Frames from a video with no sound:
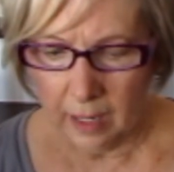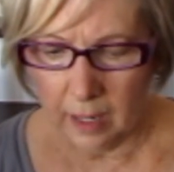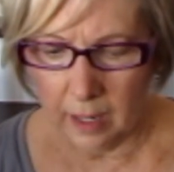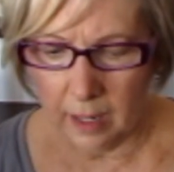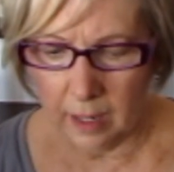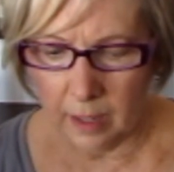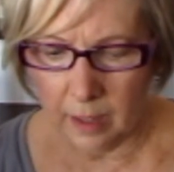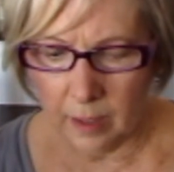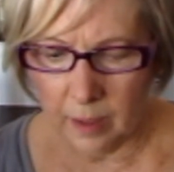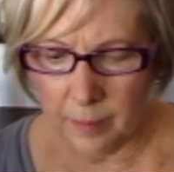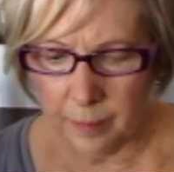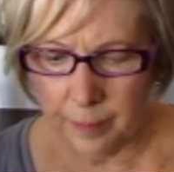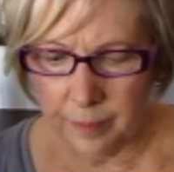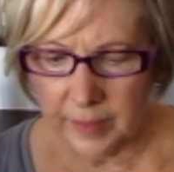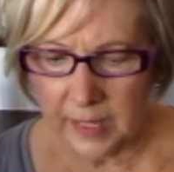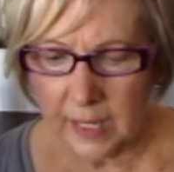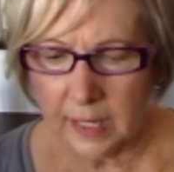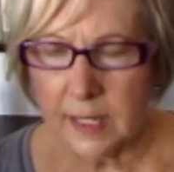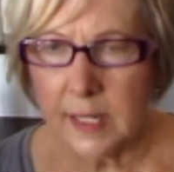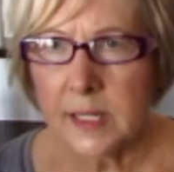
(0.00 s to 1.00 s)
Um,
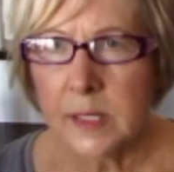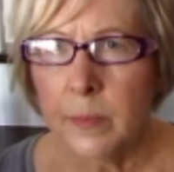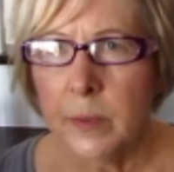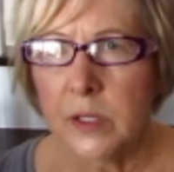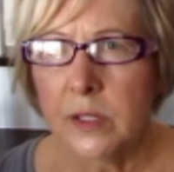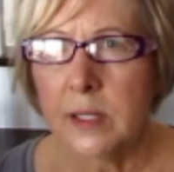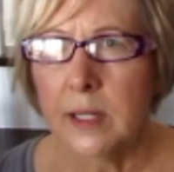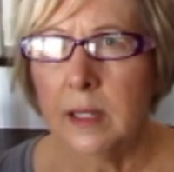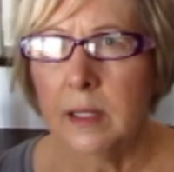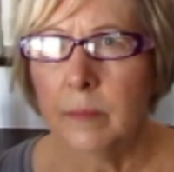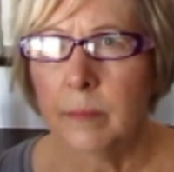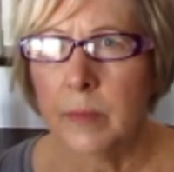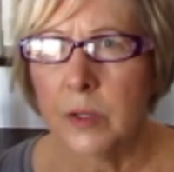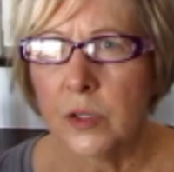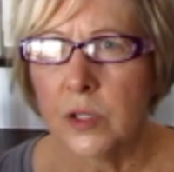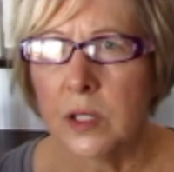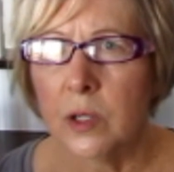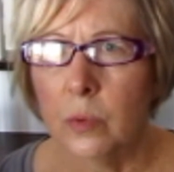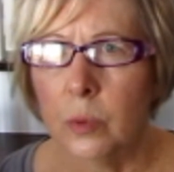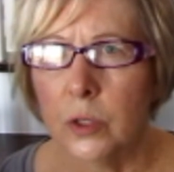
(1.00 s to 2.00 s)
it is mostly
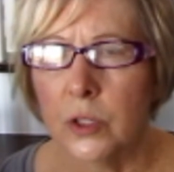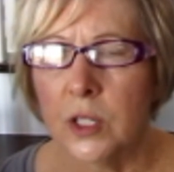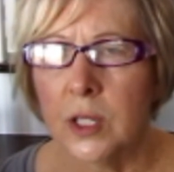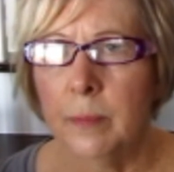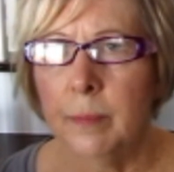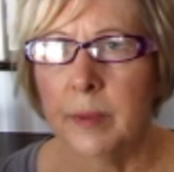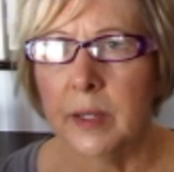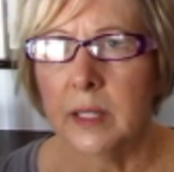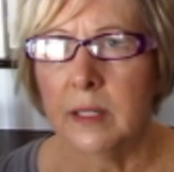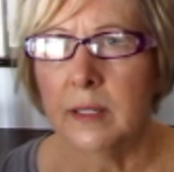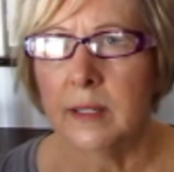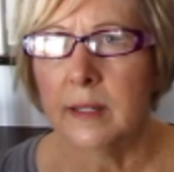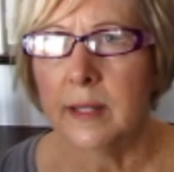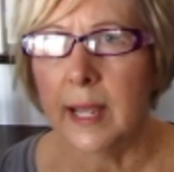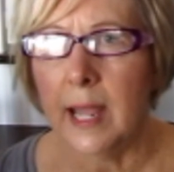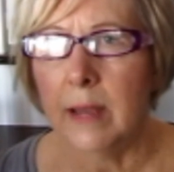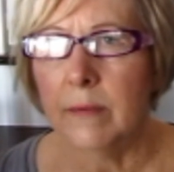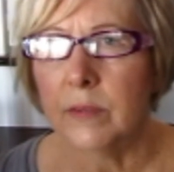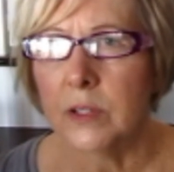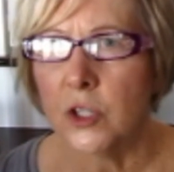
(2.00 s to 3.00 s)
mostly quilting, but
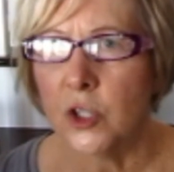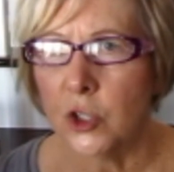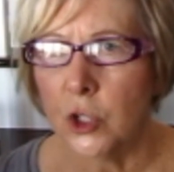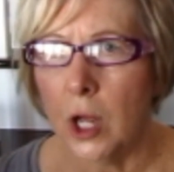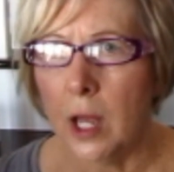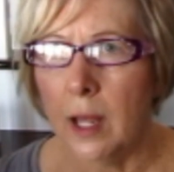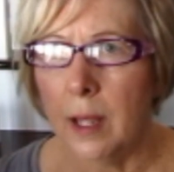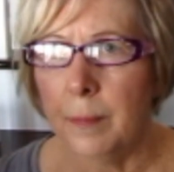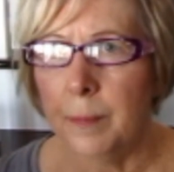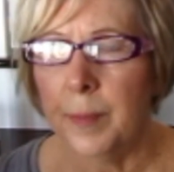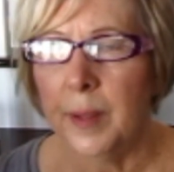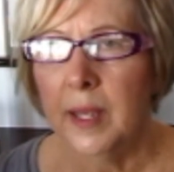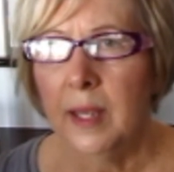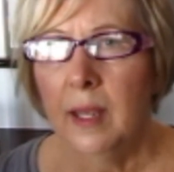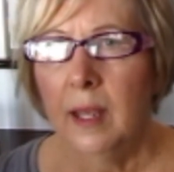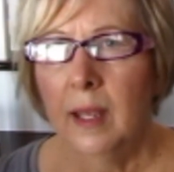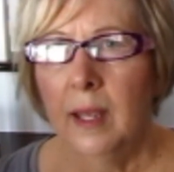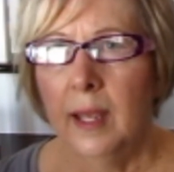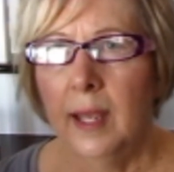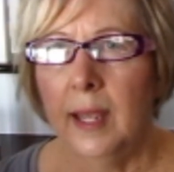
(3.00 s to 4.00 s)
they have a shop,
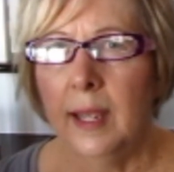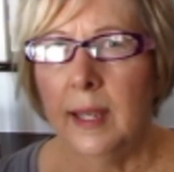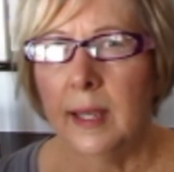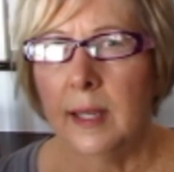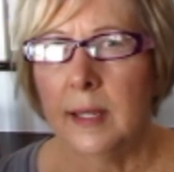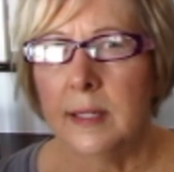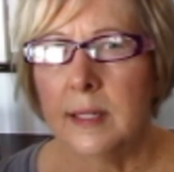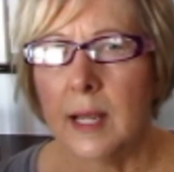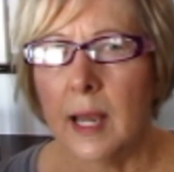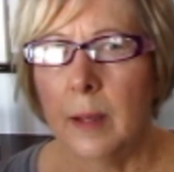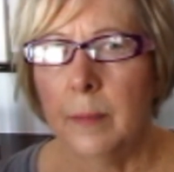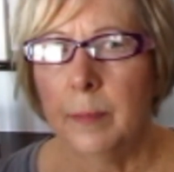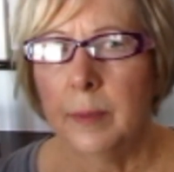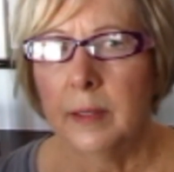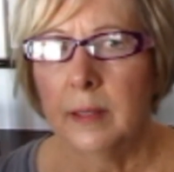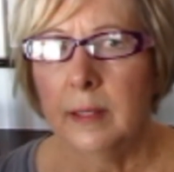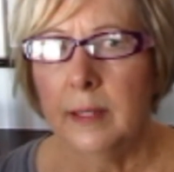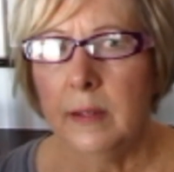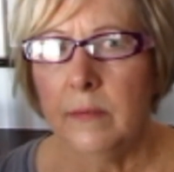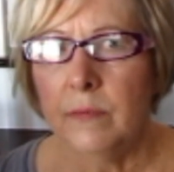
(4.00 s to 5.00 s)
and I
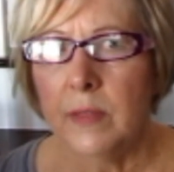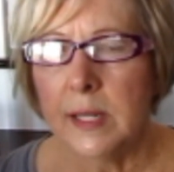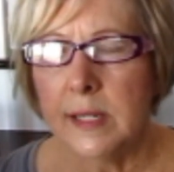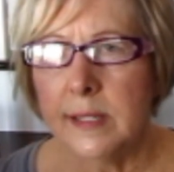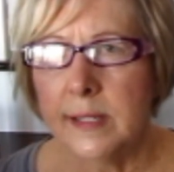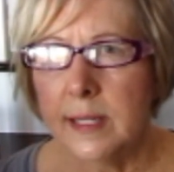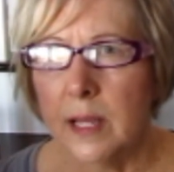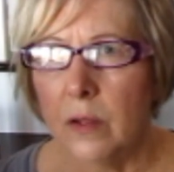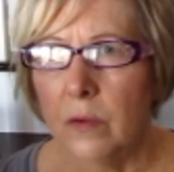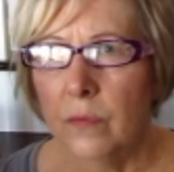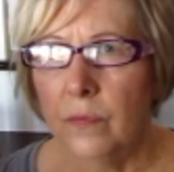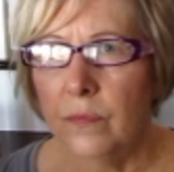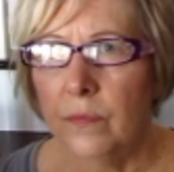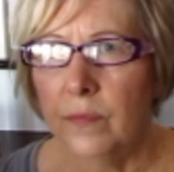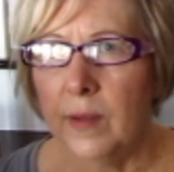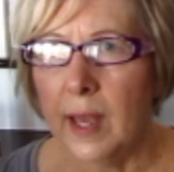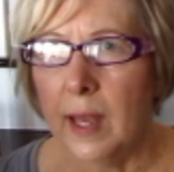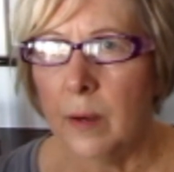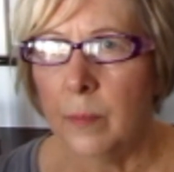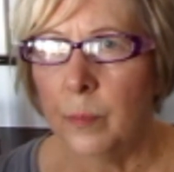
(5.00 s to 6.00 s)
believe they sell
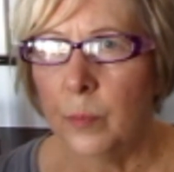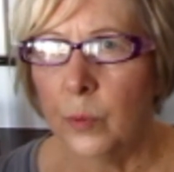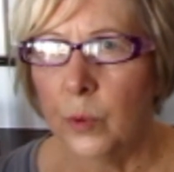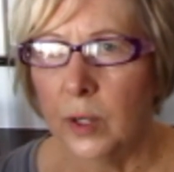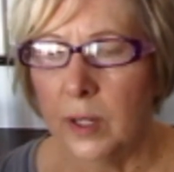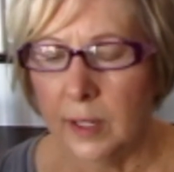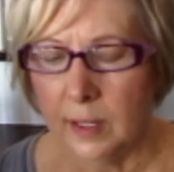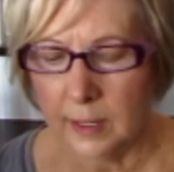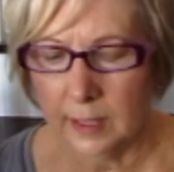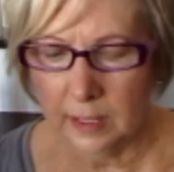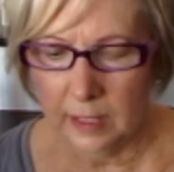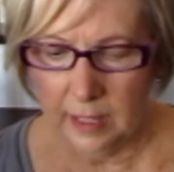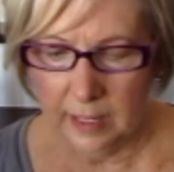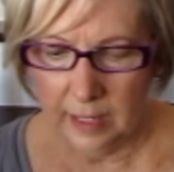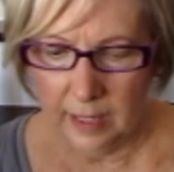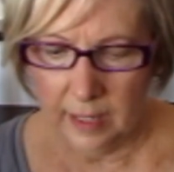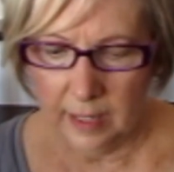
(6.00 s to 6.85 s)
fabric.